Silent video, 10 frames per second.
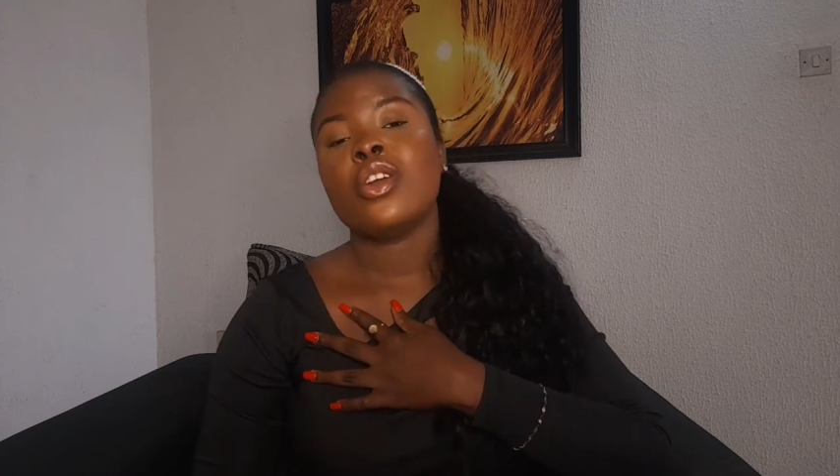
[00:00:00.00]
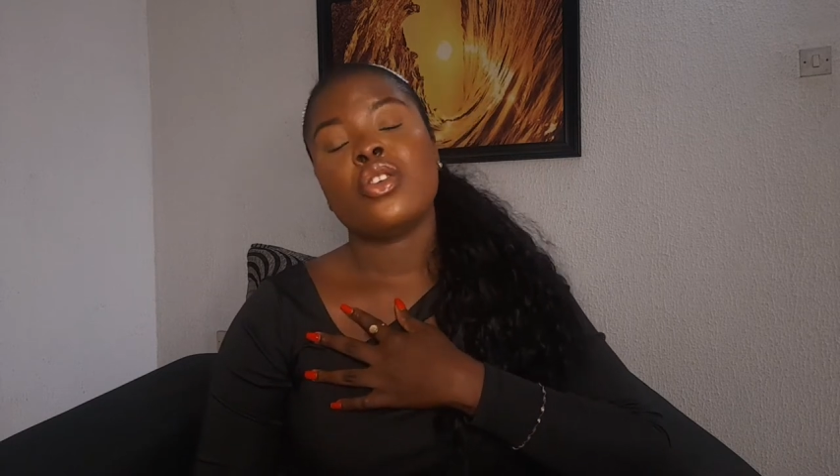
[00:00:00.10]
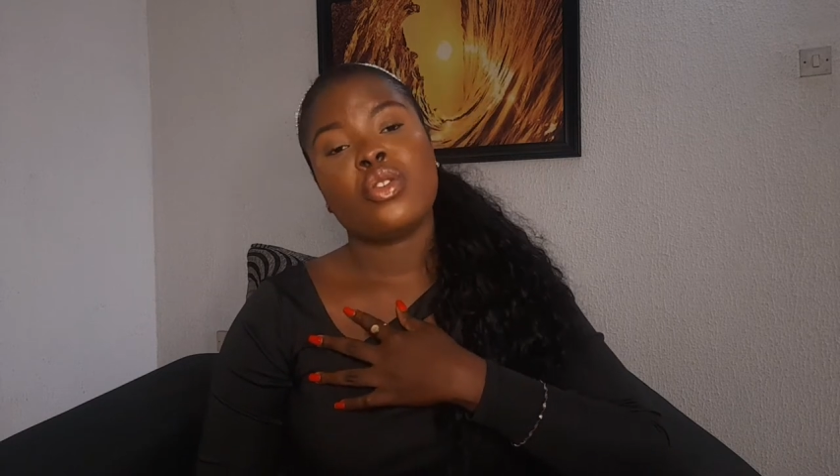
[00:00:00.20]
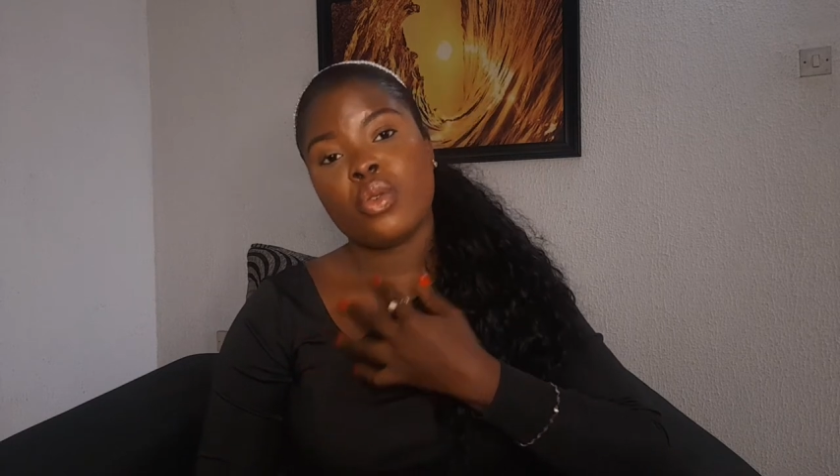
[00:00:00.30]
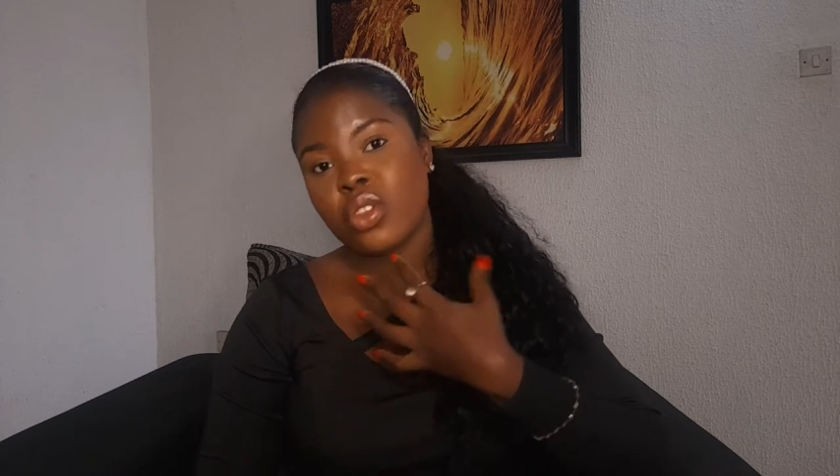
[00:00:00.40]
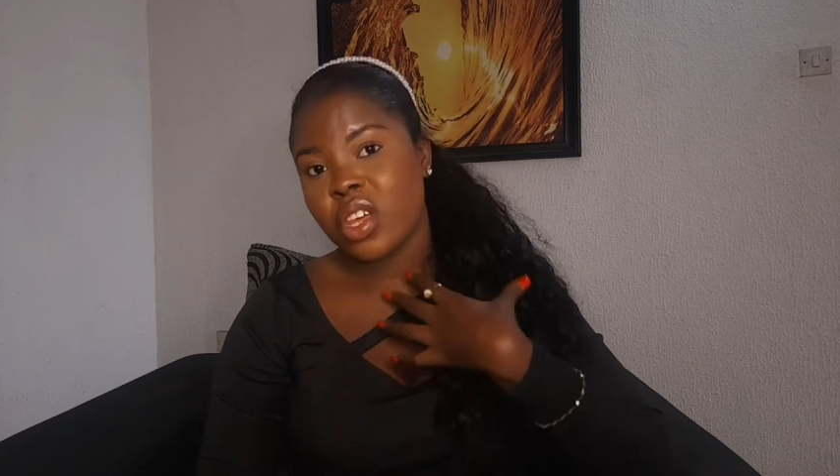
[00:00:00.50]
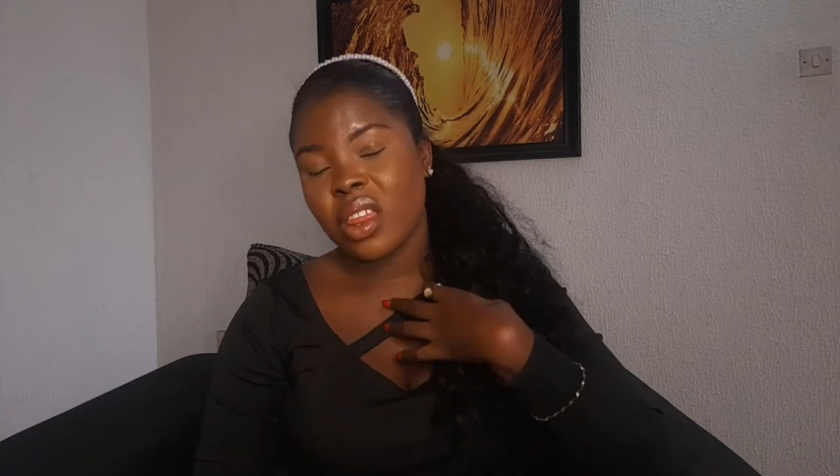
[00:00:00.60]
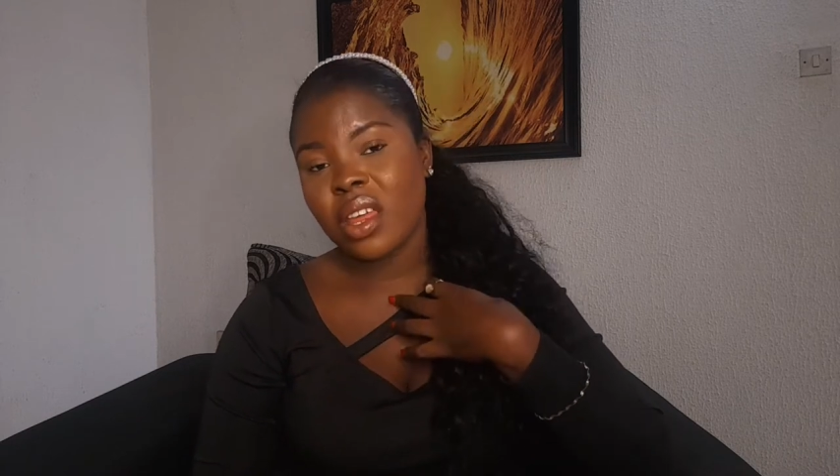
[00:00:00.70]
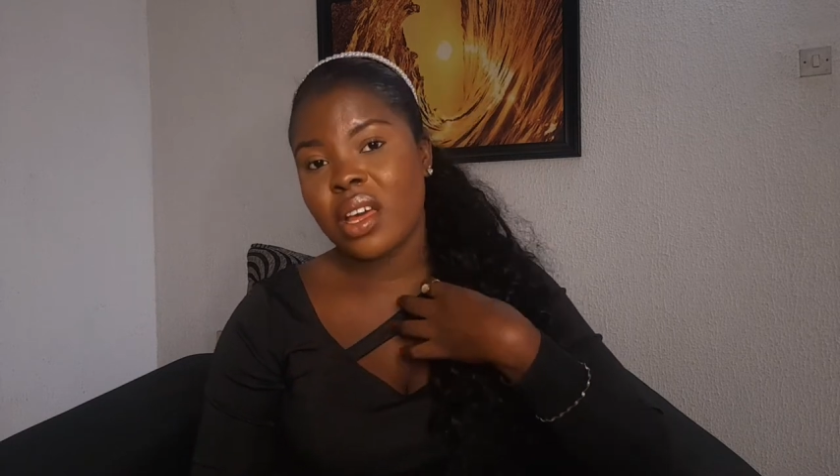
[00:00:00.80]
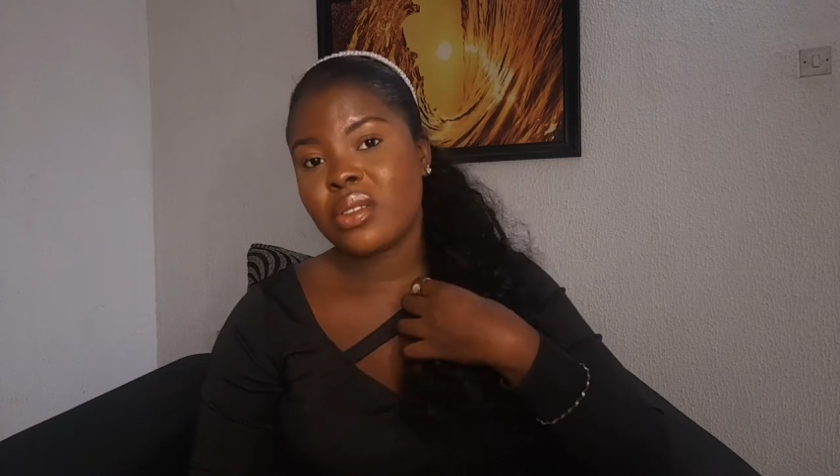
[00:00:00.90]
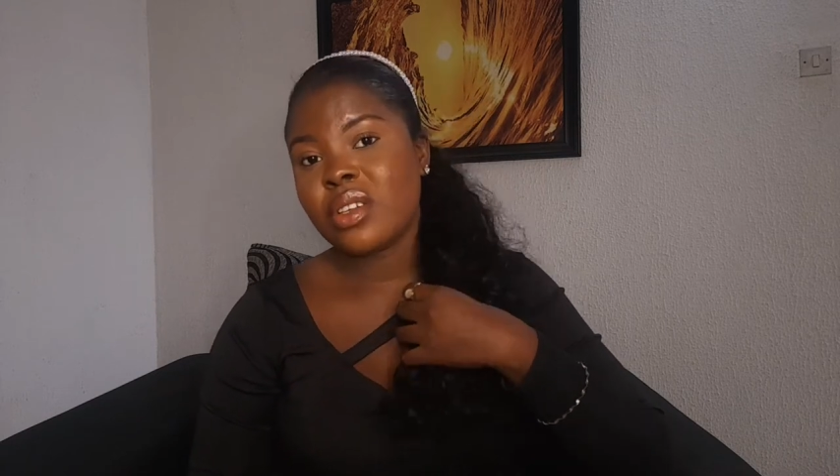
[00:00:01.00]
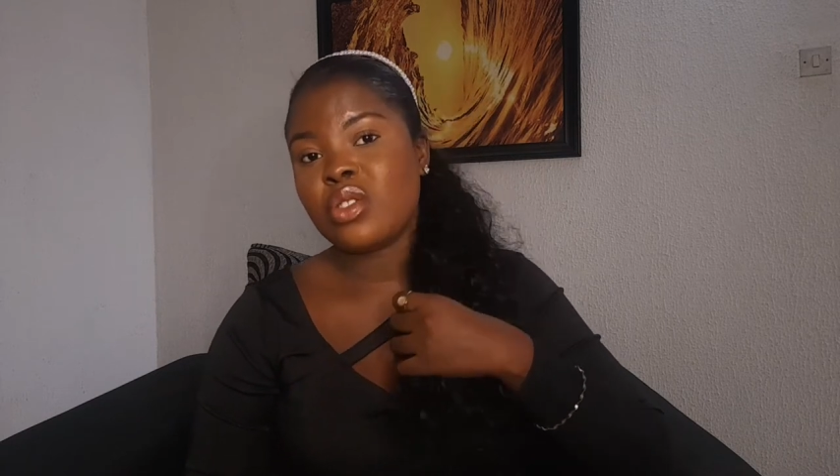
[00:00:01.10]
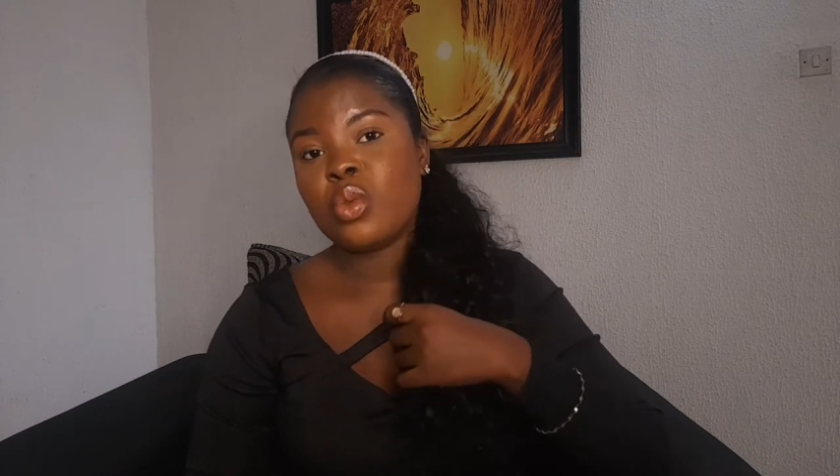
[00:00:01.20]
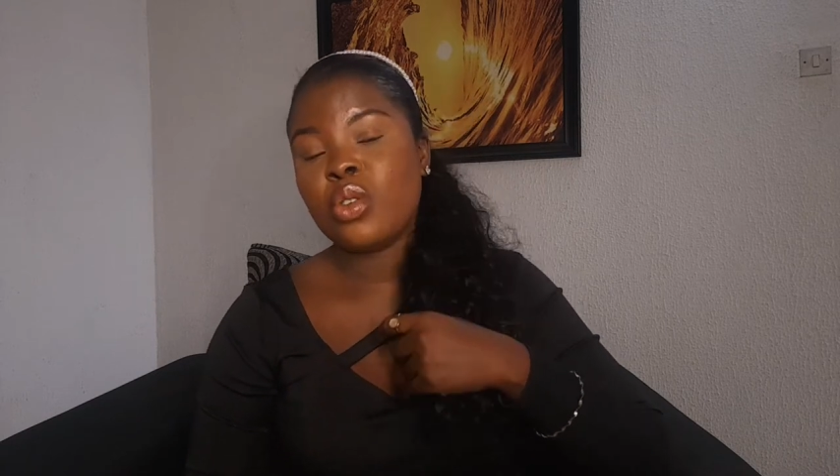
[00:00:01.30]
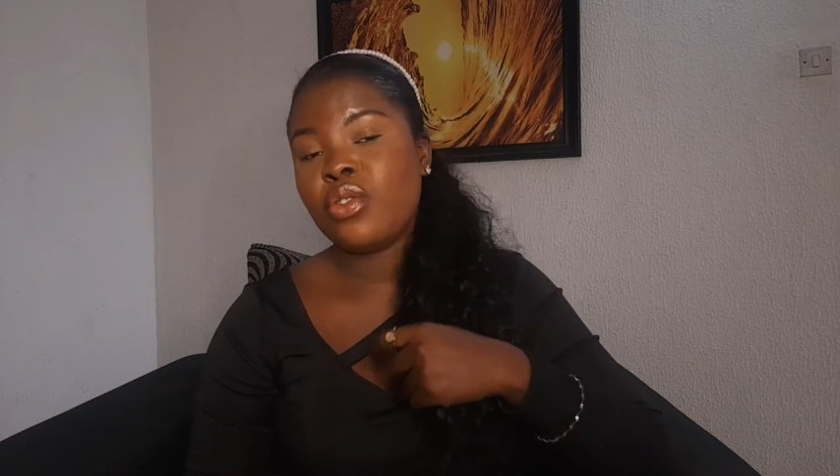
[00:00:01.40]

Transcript: If you go check that out as well.